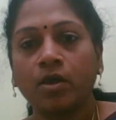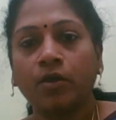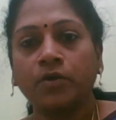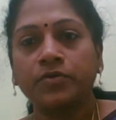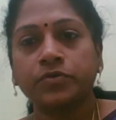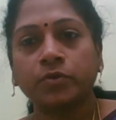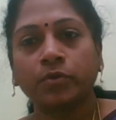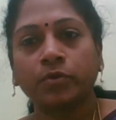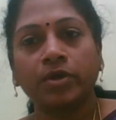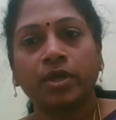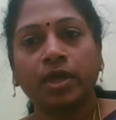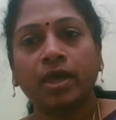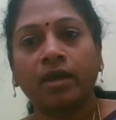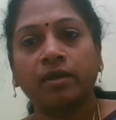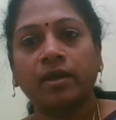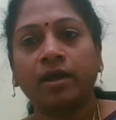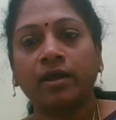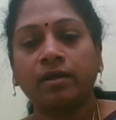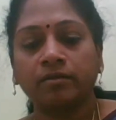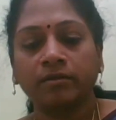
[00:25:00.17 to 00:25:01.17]
So you can
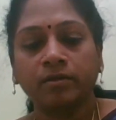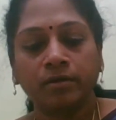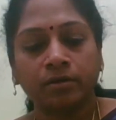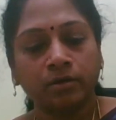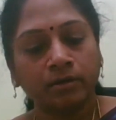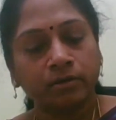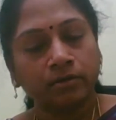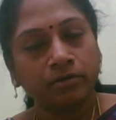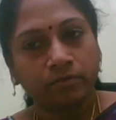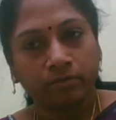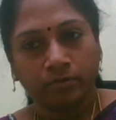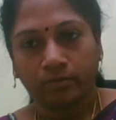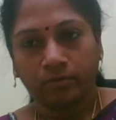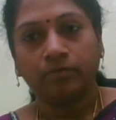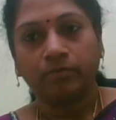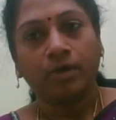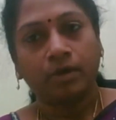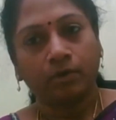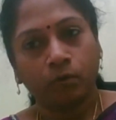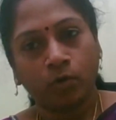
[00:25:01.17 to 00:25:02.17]
get the
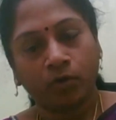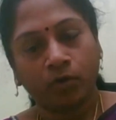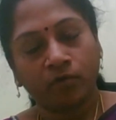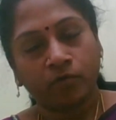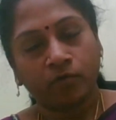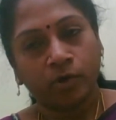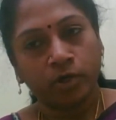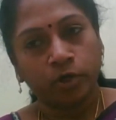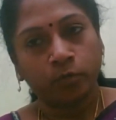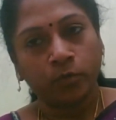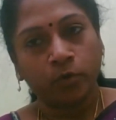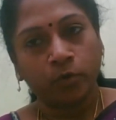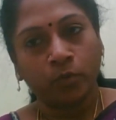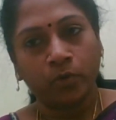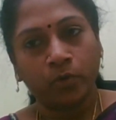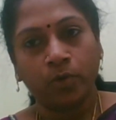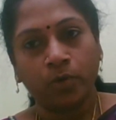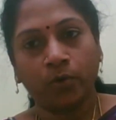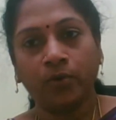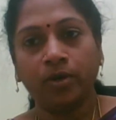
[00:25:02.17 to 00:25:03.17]
volume
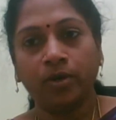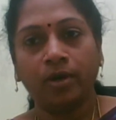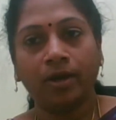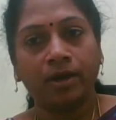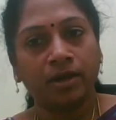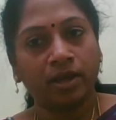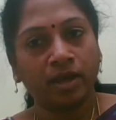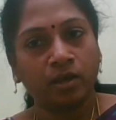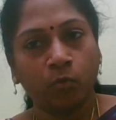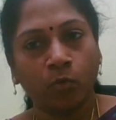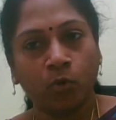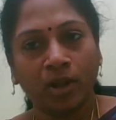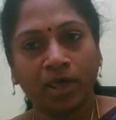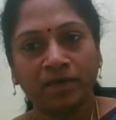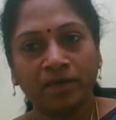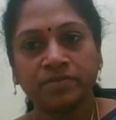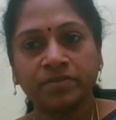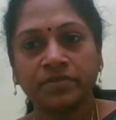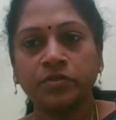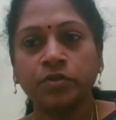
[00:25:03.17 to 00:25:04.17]
overload and
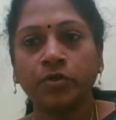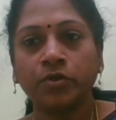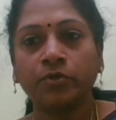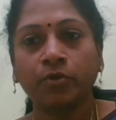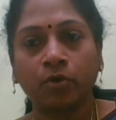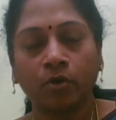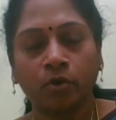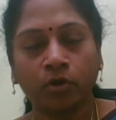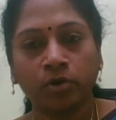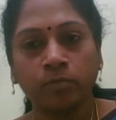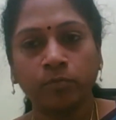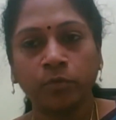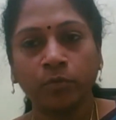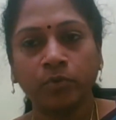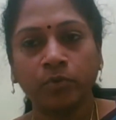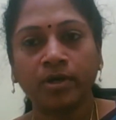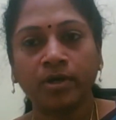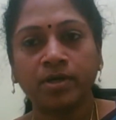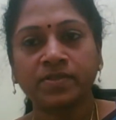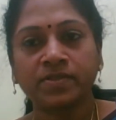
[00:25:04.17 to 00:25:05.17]
hemolysis due to non-immune
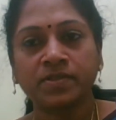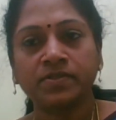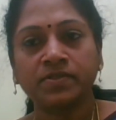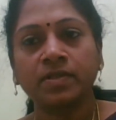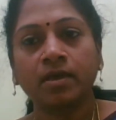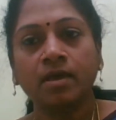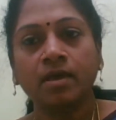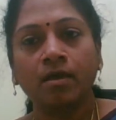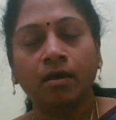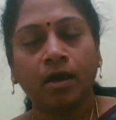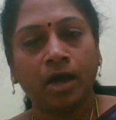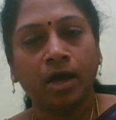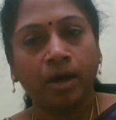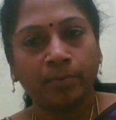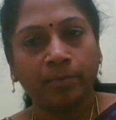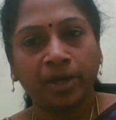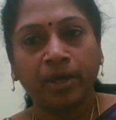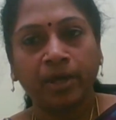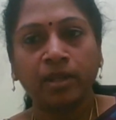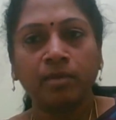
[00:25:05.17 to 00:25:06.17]
causes,
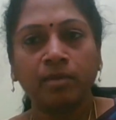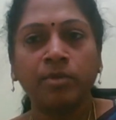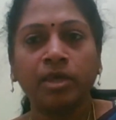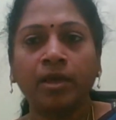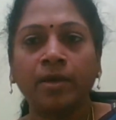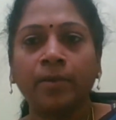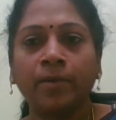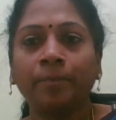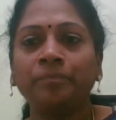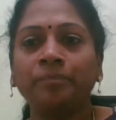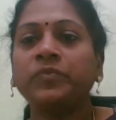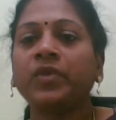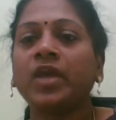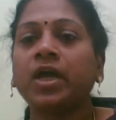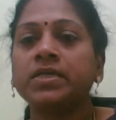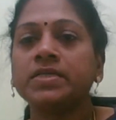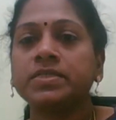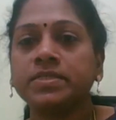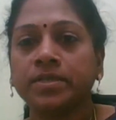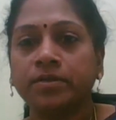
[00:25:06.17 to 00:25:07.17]
hyperkalemia,
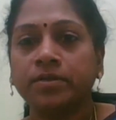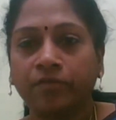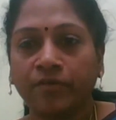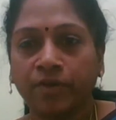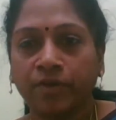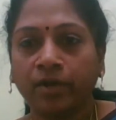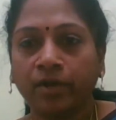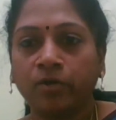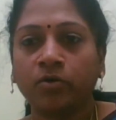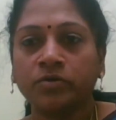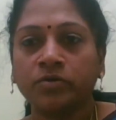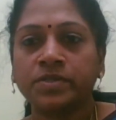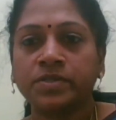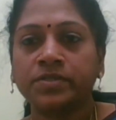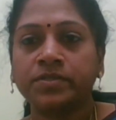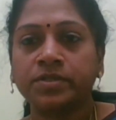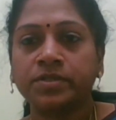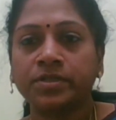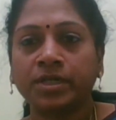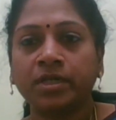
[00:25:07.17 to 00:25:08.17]
citrate
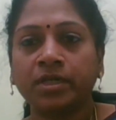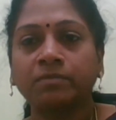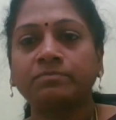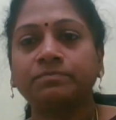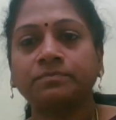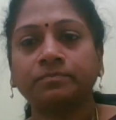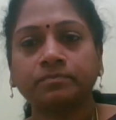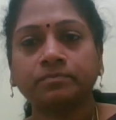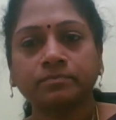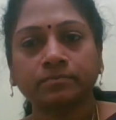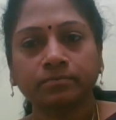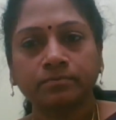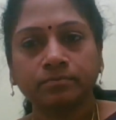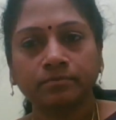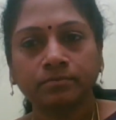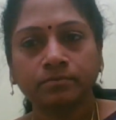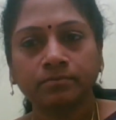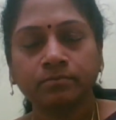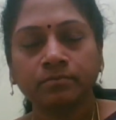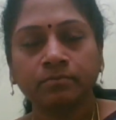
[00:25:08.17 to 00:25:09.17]
toxicity,
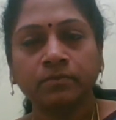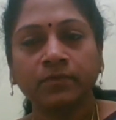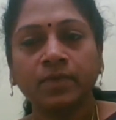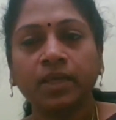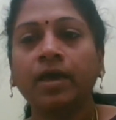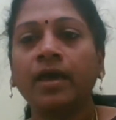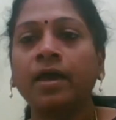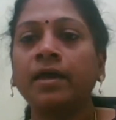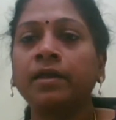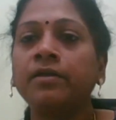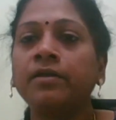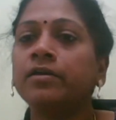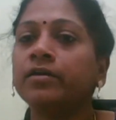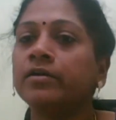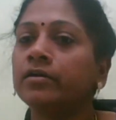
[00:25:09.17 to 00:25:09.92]
and